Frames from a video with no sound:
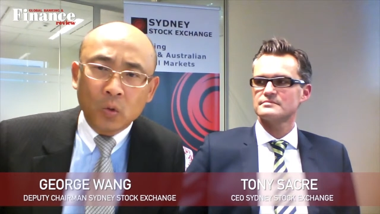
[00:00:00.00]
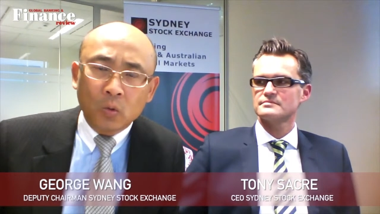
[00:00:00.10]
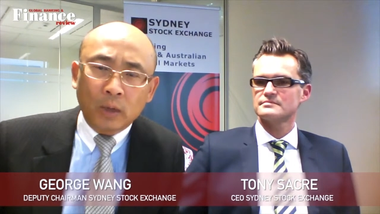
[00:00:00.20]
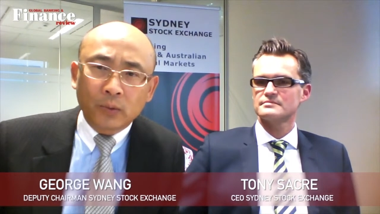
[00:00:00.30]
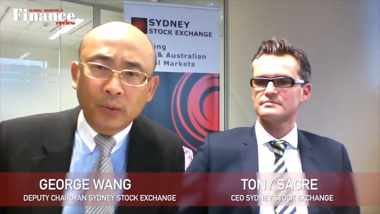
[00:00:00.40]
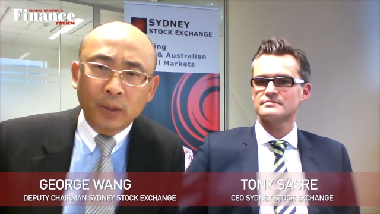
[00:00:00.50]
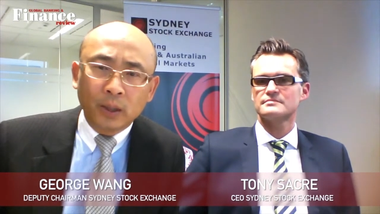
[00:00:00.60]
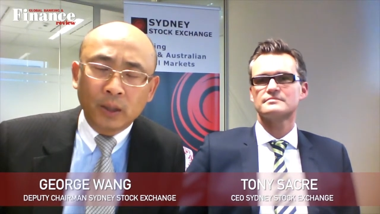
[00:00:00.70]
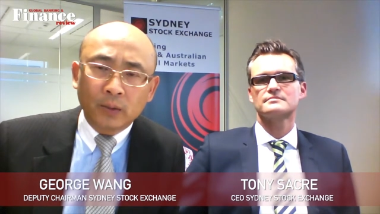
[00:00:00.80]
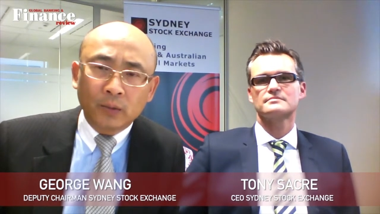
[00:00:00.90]
Speaker 1: what
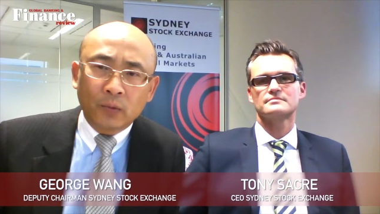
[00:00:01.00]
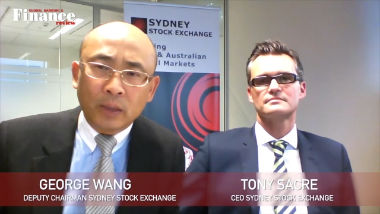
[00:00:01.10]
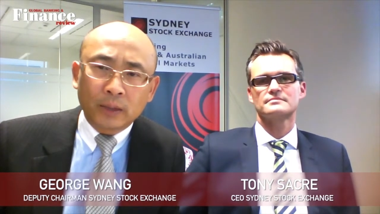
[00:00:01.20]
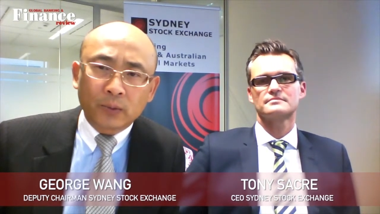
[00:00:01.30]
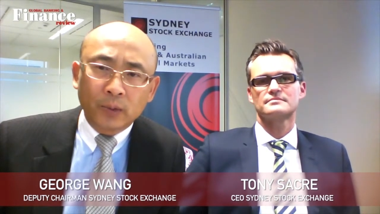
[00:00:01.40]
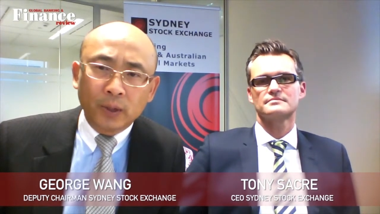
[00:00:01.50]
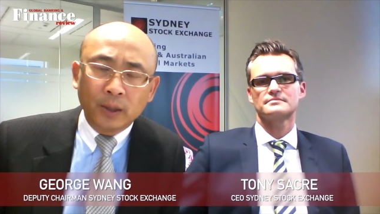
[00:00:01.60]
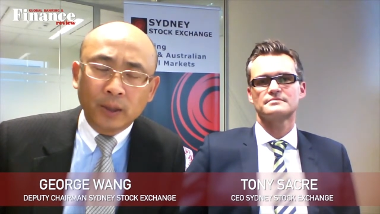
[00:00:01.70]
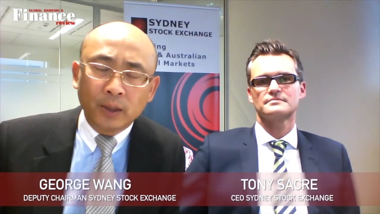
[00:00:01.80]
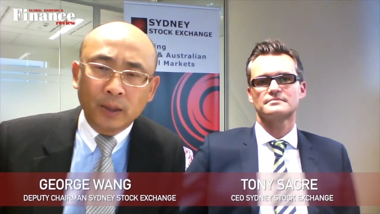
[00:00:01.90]
we
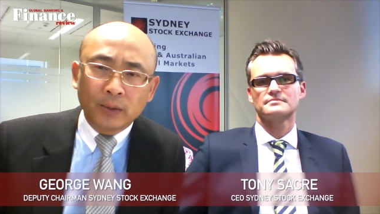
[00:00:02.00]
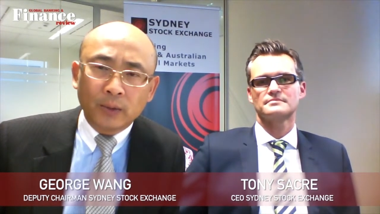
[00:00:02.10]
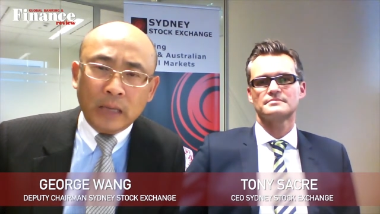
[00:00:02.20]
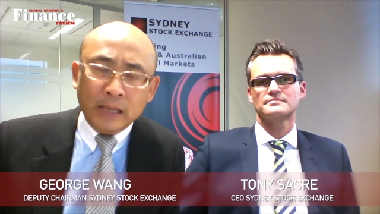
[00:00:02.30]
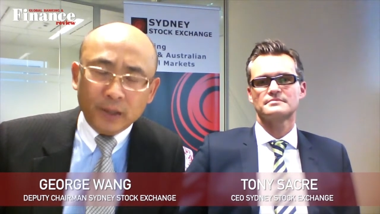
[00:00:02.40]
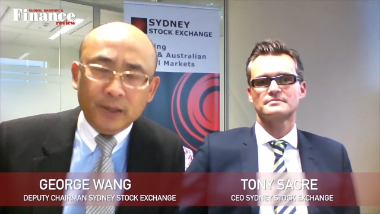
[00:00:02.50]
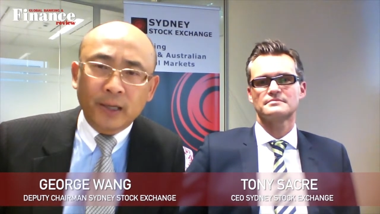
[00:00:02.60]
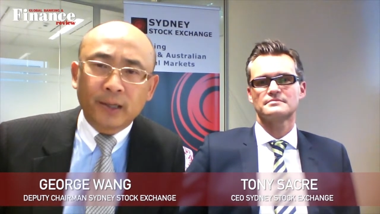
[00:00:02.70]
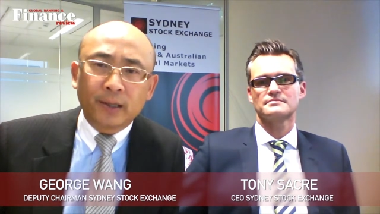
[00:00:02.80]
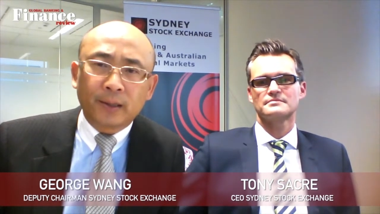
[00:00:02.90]

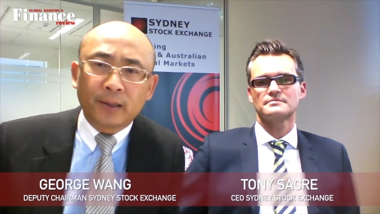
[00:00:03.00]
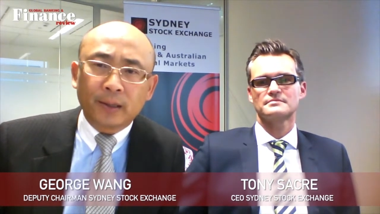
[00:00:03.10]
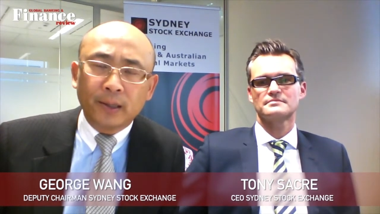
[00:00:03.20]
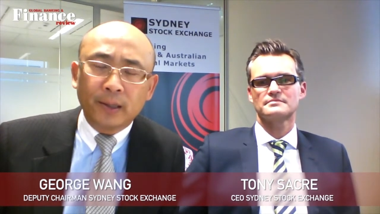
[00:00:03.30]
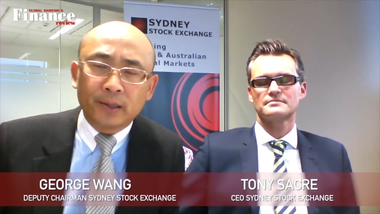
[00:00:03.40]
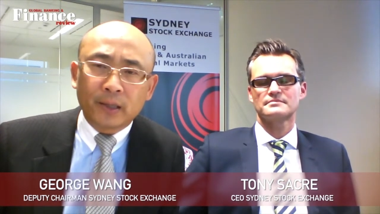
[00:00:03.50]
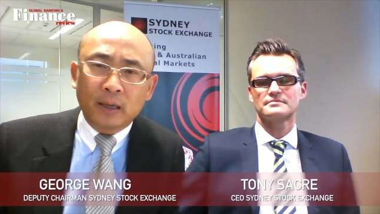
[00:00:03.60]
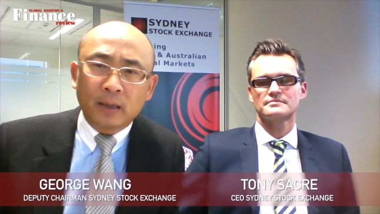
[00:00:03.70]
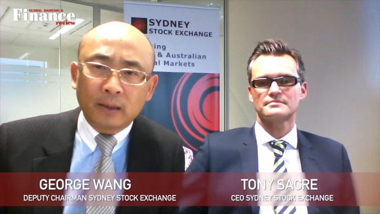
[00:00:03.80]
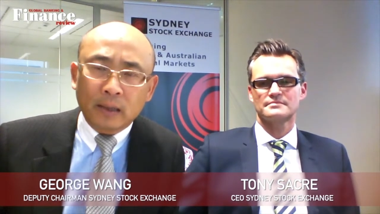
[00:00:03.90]
understanding is
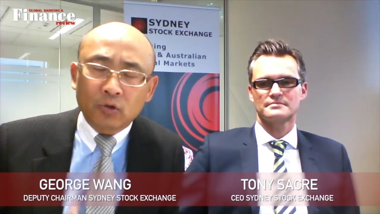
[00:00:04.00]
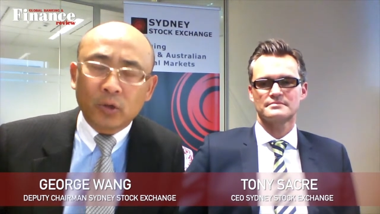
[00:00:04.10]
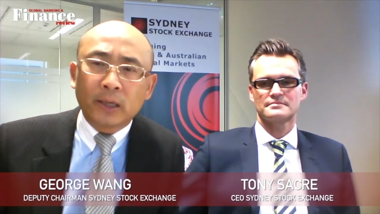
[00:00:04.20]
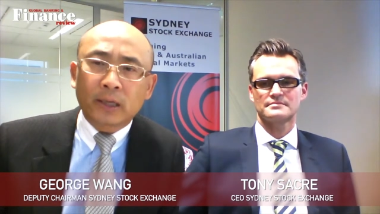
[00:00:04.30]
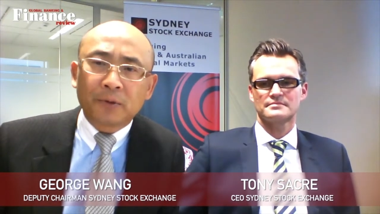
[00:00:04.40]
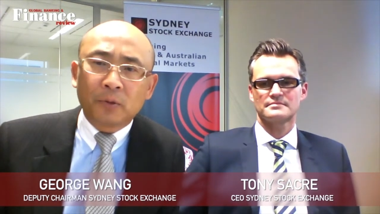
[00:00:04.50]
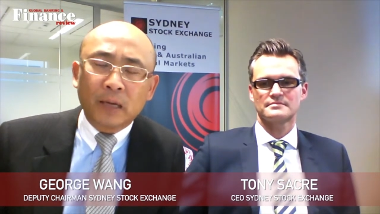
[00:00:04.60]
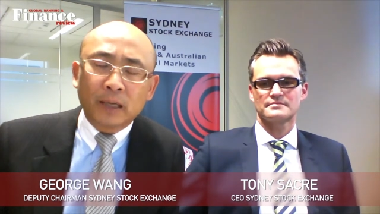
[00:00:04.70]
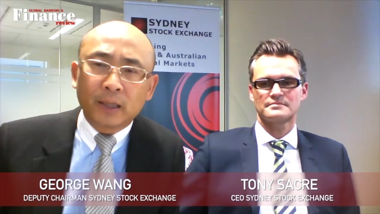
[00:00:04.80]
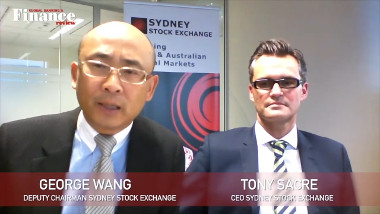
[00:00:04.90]
Australia capital
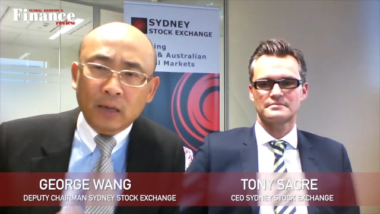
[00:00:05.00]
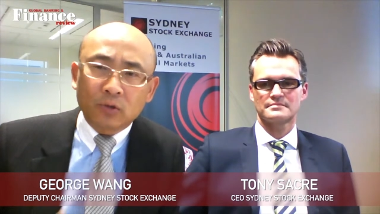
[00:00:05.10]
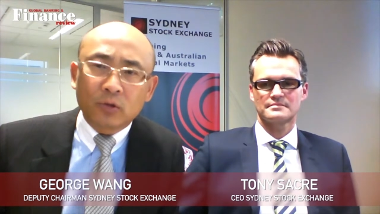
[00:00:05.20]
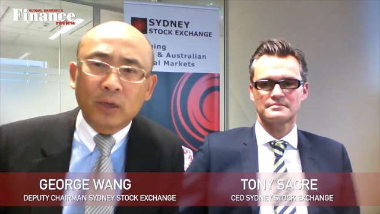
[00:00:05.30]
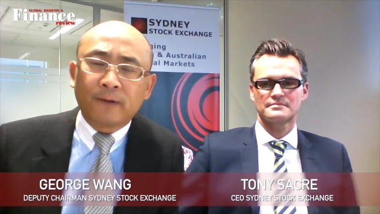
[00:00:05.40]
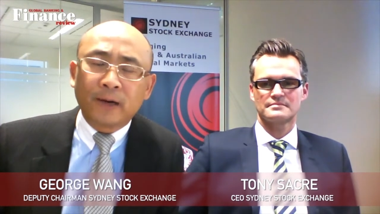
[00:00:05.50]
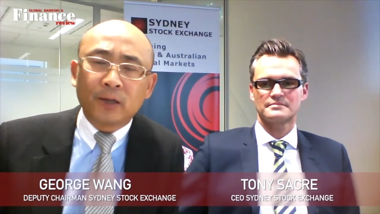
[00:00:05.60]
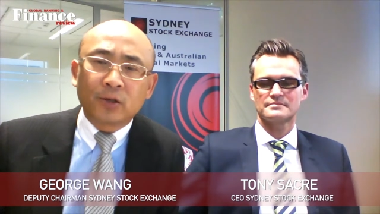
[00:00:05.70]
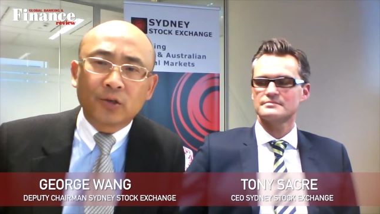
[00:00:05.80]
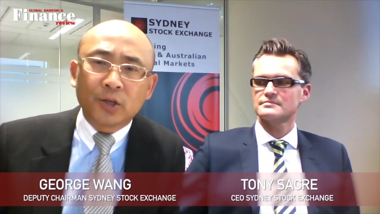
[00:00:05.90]
market, Australia
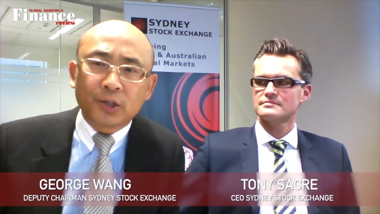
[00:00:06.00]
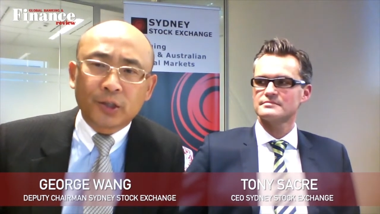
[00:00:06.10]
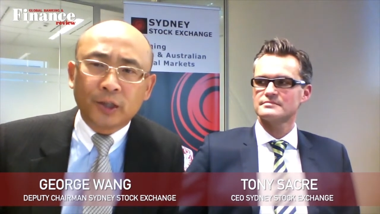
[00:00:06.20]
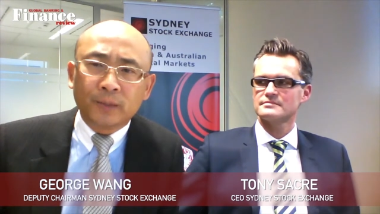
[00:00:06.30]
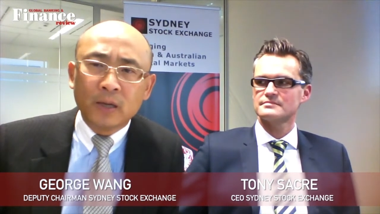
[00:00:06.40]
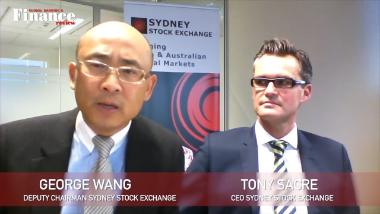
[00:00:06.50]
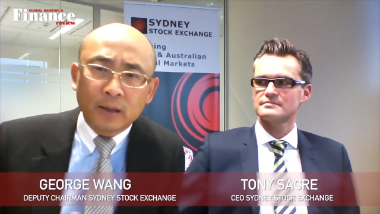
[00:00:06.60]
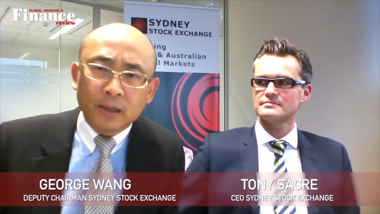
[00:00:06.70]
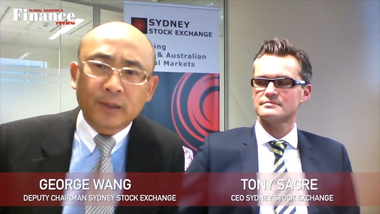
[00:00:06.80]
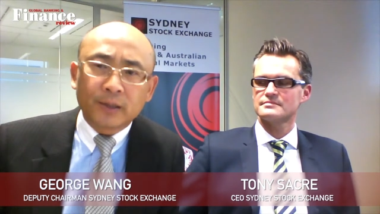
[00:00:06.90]
financial system,
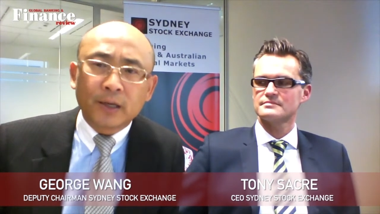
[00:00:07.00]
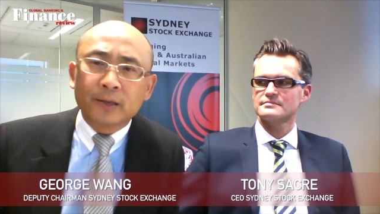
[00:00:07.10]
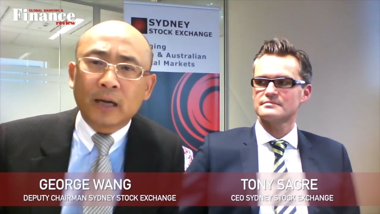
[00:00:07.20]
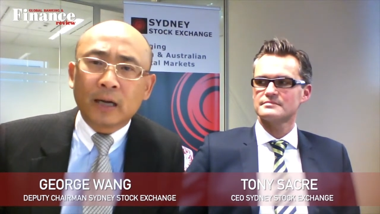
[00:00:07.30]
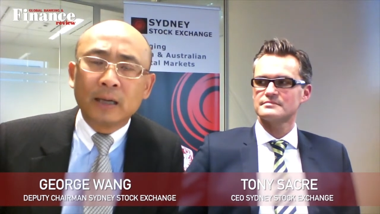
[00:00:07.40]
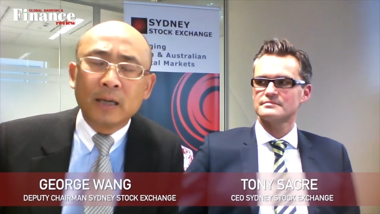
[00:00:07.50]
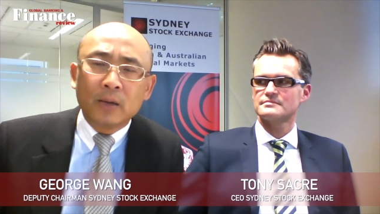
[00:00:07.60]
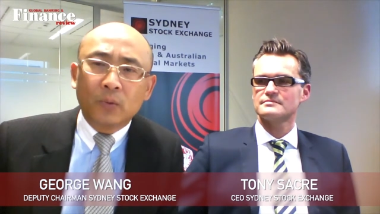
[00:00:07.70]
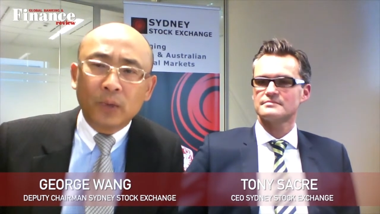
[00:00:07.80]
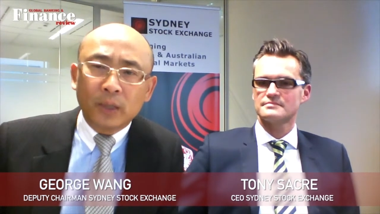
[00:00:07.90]
the standard.
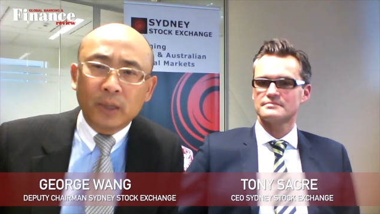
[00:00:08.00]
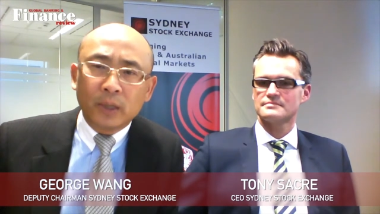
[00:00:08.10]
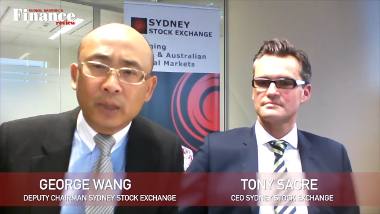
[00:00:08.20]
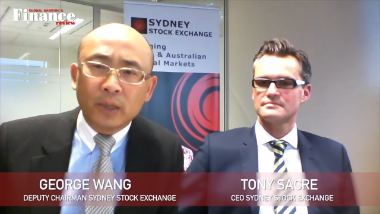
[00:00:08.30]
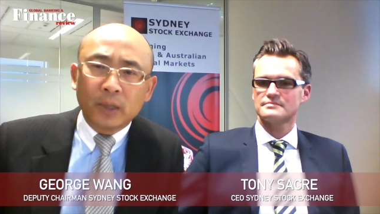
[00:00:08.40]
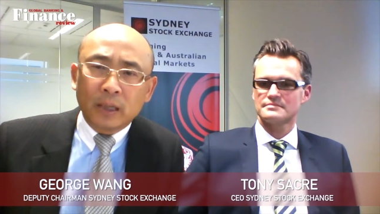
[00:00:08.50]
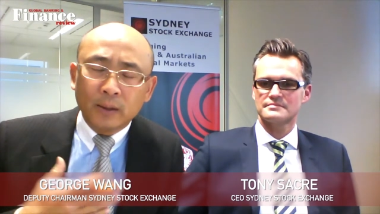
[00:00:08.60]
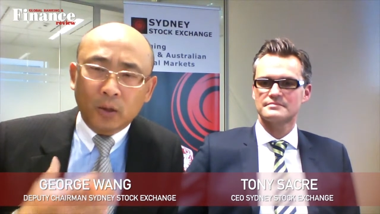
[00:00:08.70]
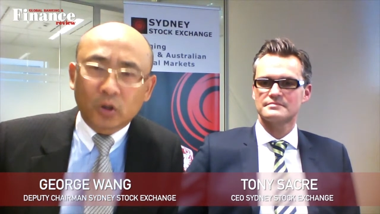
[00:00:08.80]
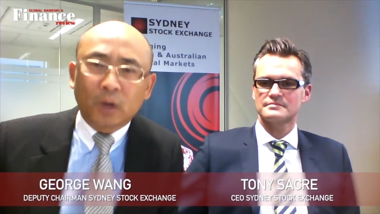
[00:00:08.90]
We are
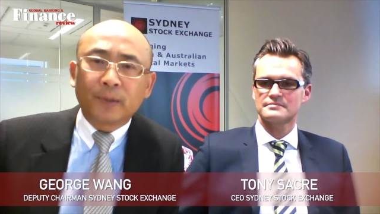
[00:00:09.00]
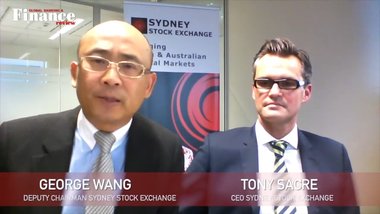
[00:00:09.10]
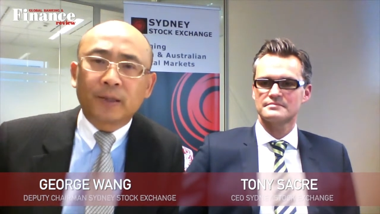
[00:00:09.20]
adopt this